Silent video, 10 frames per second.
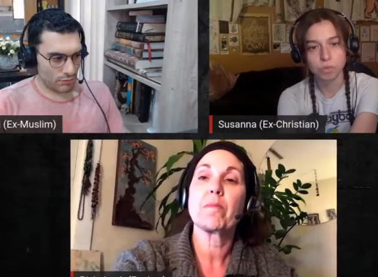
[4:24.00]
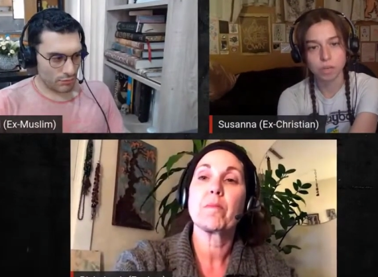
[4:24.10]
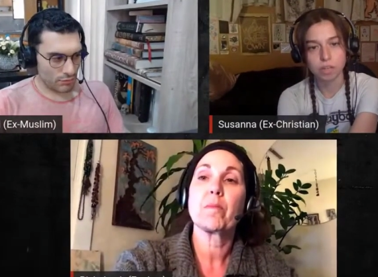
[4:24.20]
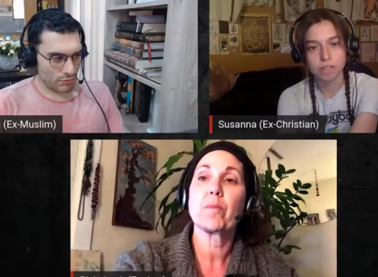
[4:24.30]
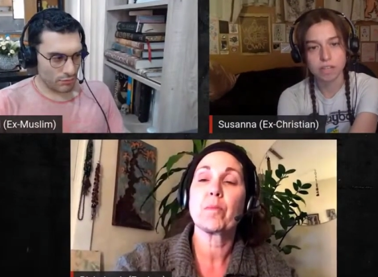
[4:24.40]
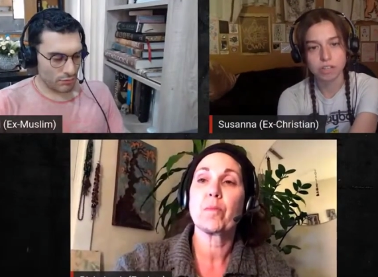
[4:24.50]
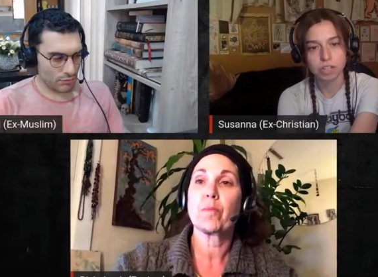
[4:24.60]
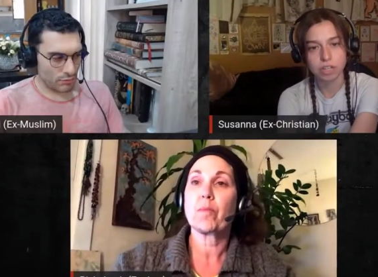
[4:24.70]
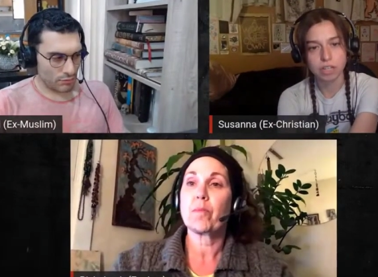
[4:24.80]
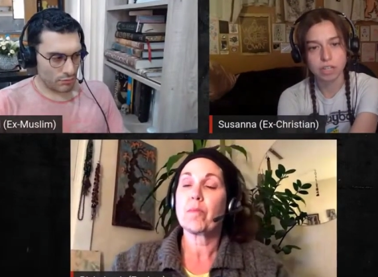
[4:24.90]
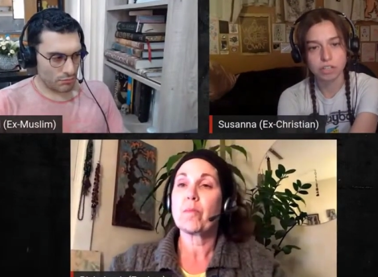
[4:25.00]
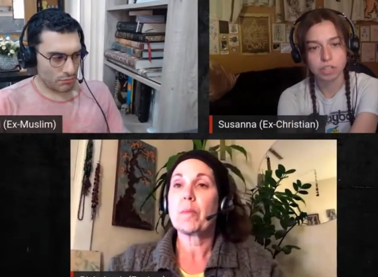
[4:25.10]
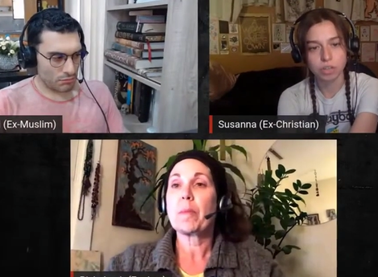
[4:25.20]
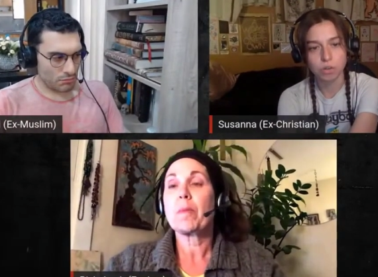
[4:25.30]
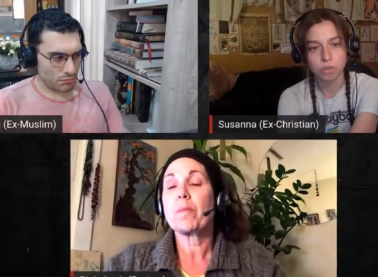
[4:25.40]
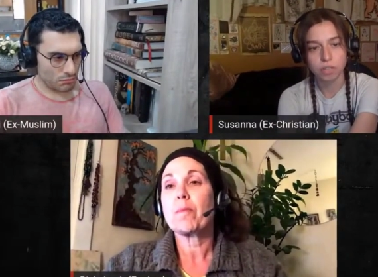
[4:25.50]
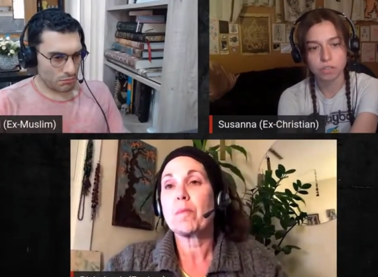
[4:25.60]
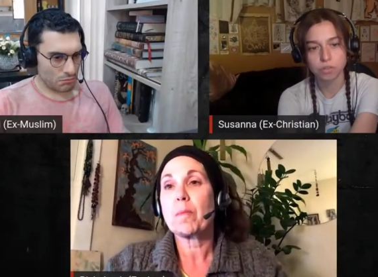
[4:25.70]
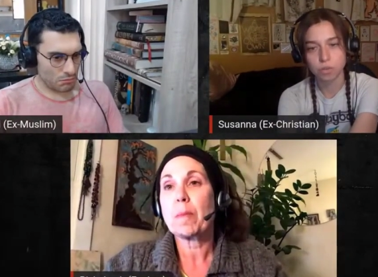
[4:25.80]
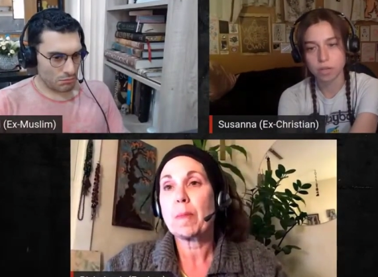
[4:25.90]
Speaker 1: organization alleging the cult
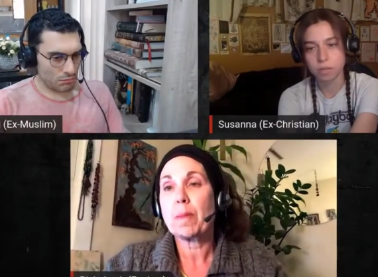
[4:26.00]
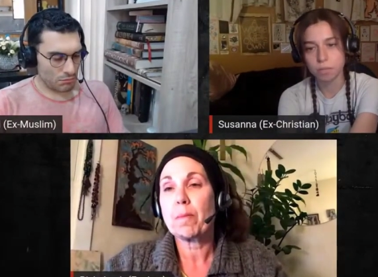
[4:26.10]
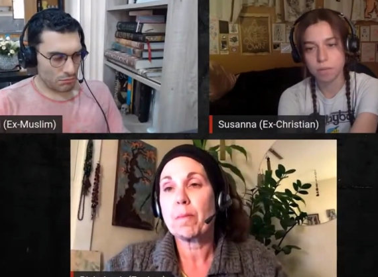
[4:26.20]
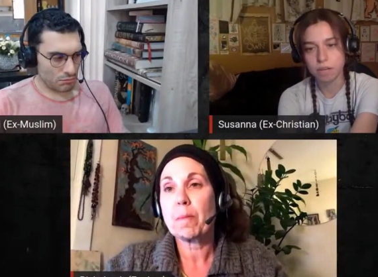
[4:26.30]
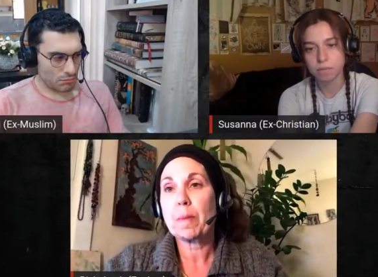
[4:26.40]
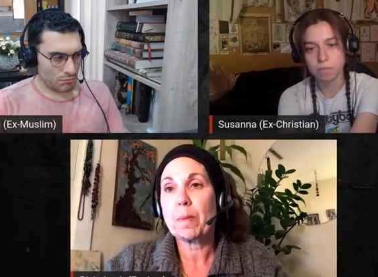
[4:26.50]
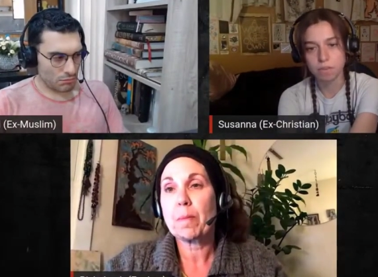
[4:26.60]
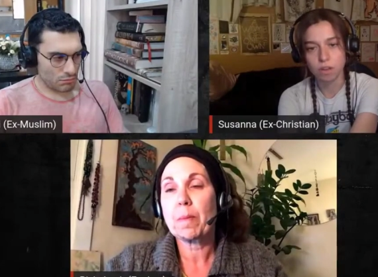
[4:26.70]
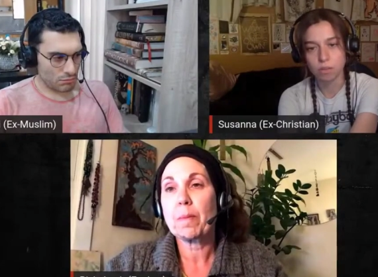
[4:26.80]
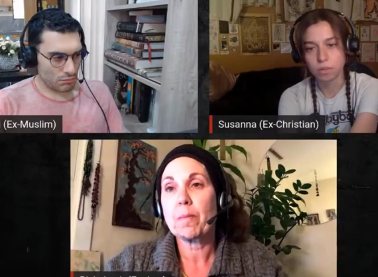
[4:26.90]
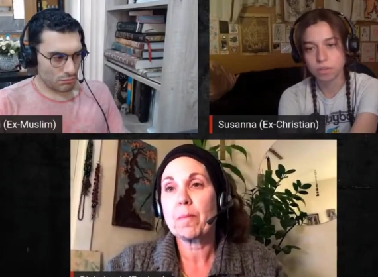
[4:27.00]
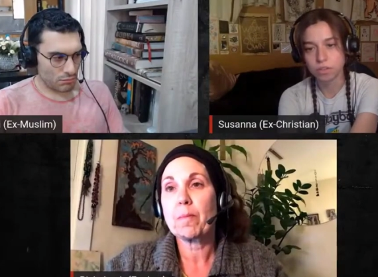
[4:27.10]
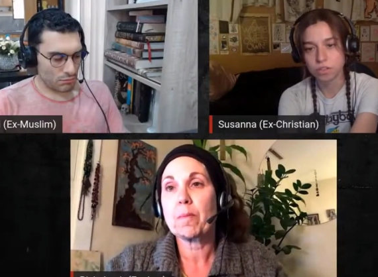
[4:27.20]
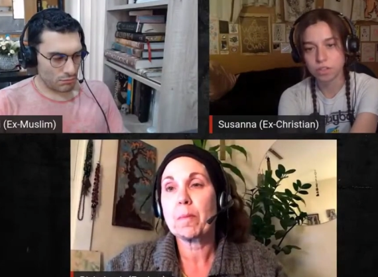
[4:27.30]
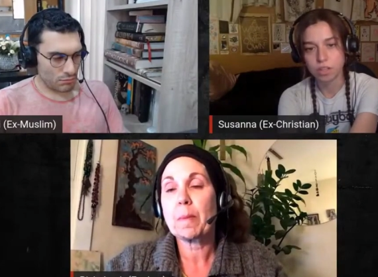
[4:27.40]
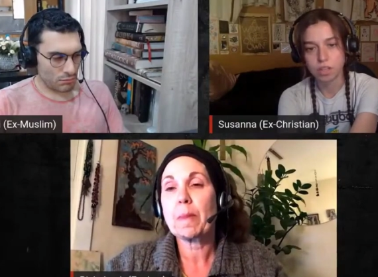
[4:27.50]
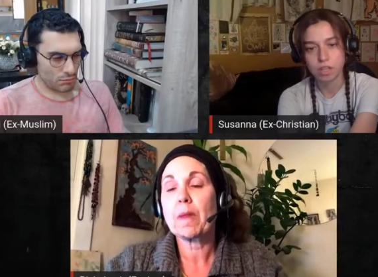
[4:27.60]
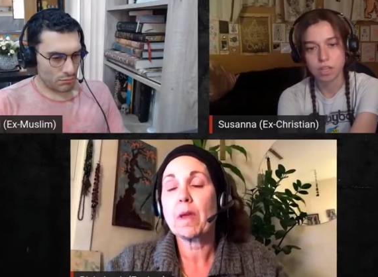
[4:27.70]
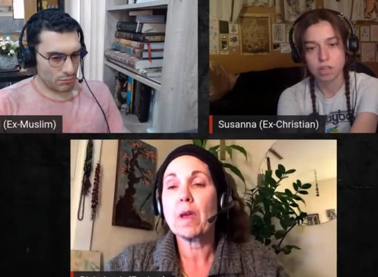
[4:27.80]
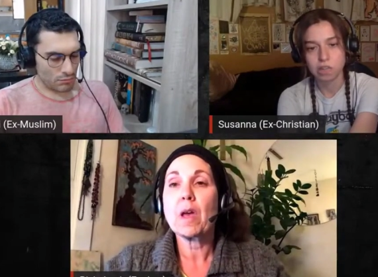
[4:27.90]
extorted money from followers.
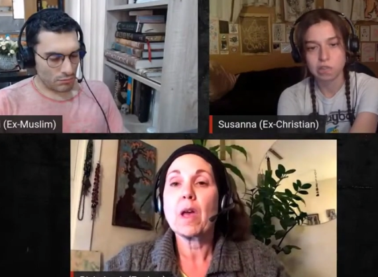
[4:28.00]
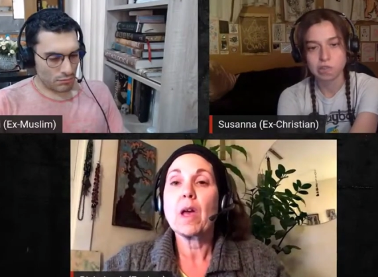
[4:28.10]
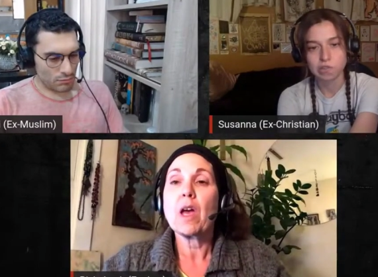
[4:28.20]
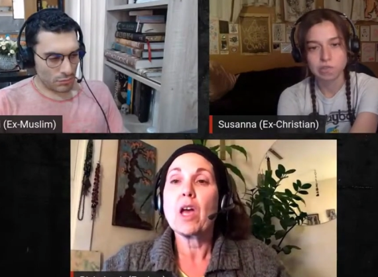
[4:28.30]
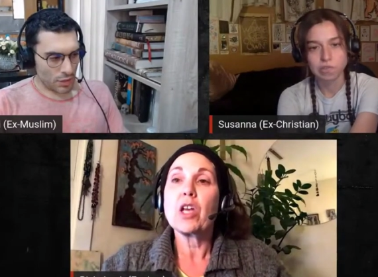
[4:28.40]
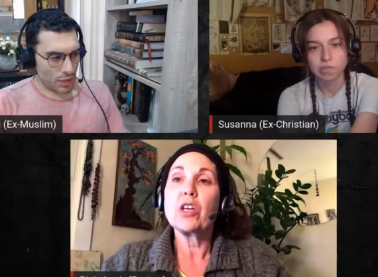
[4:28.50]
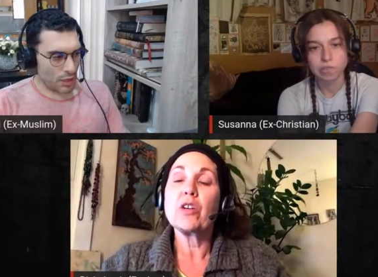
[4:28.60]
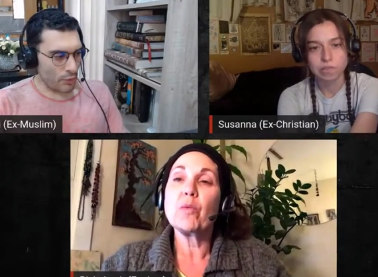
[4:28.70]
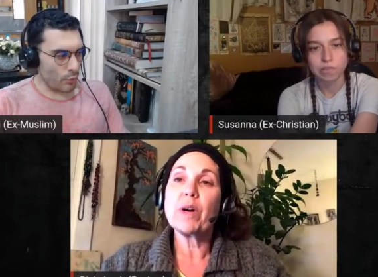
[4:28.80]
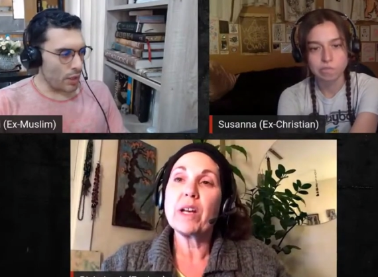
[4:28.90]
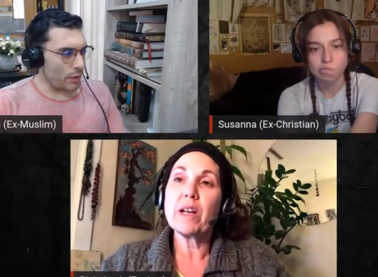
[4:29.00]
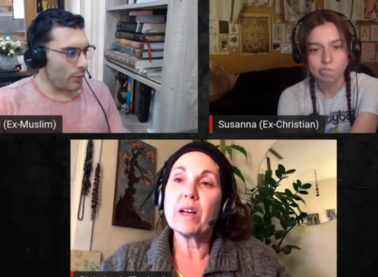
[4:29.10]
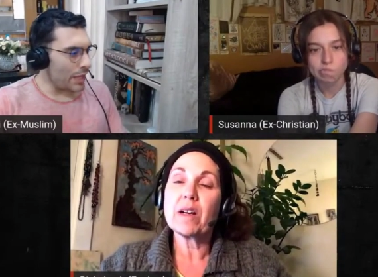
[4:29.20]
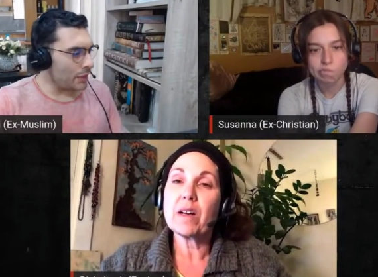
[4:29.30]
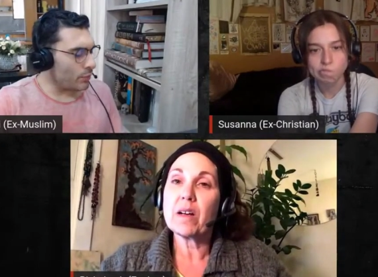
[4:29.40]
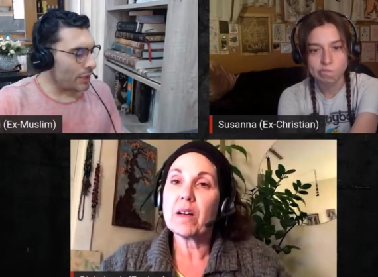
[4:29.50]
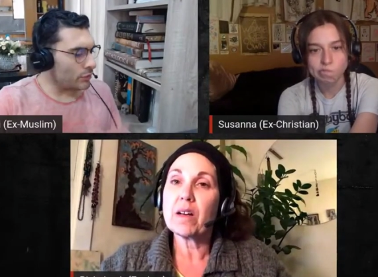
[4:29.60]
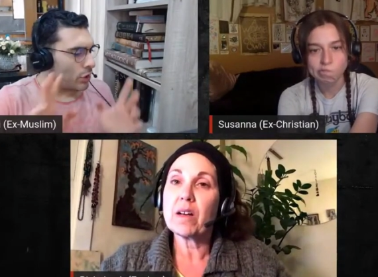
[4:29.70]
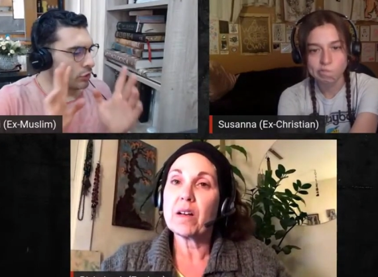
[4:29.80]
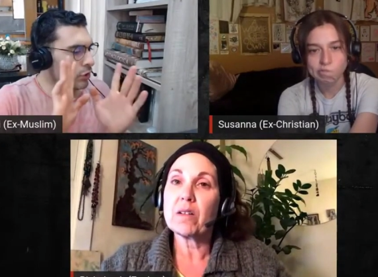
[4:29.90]
Speaker 2: Wait,
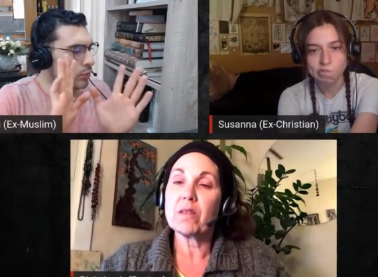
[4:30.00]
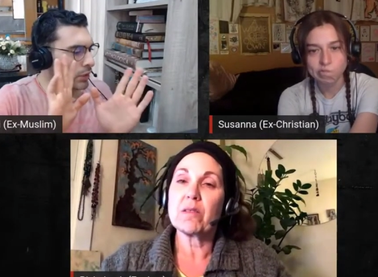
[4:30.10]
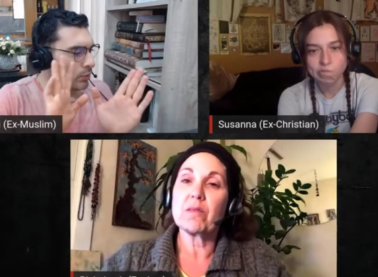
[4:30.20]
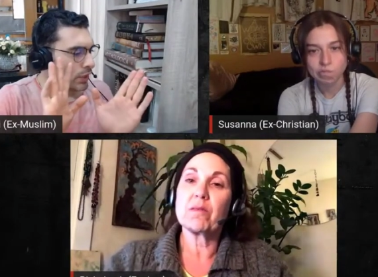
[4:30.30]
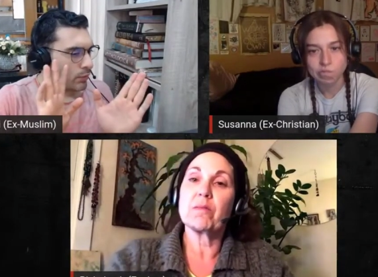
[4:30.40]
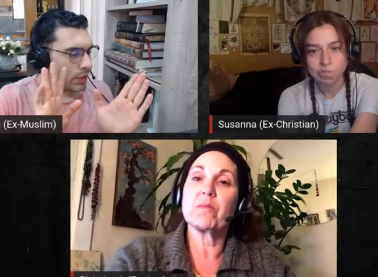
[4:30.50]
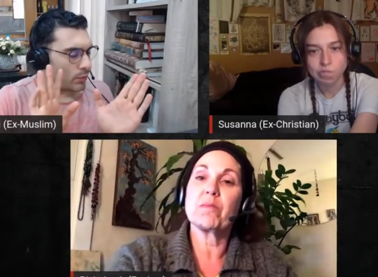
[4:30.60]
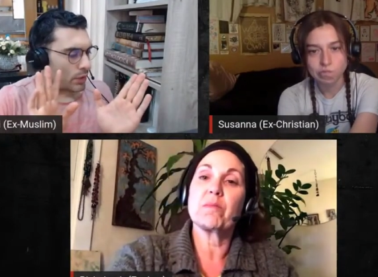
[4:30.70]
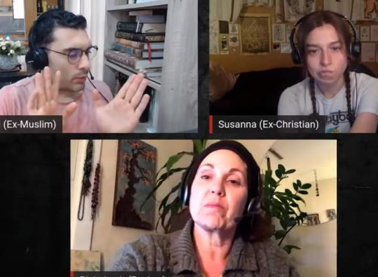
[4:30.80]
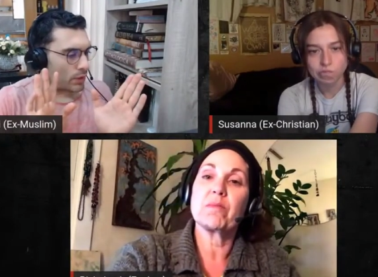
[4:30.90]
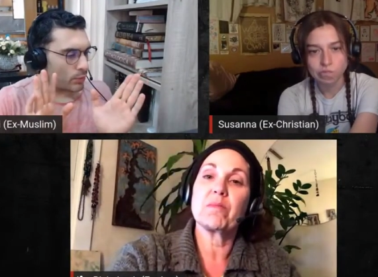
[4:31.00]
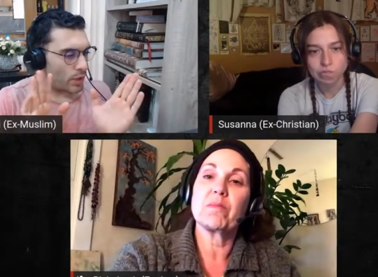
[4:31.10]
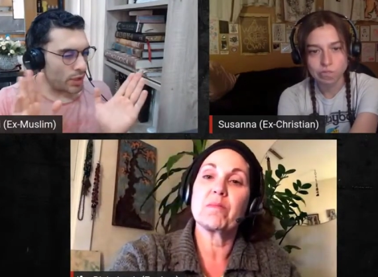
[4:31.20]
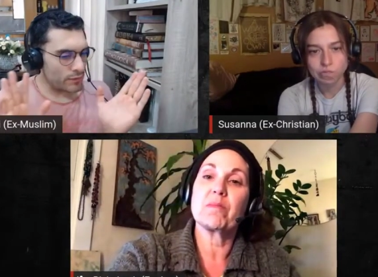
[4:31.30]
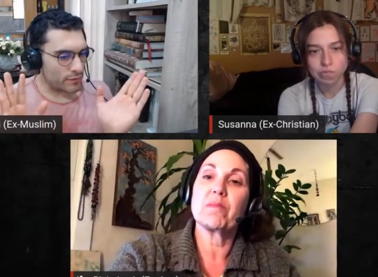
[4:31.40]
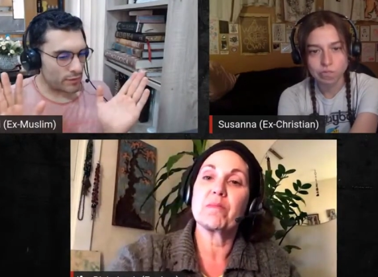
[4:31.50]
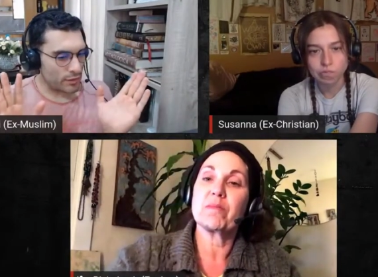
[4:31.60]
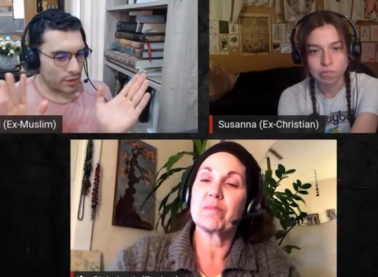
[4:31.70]
wait. What?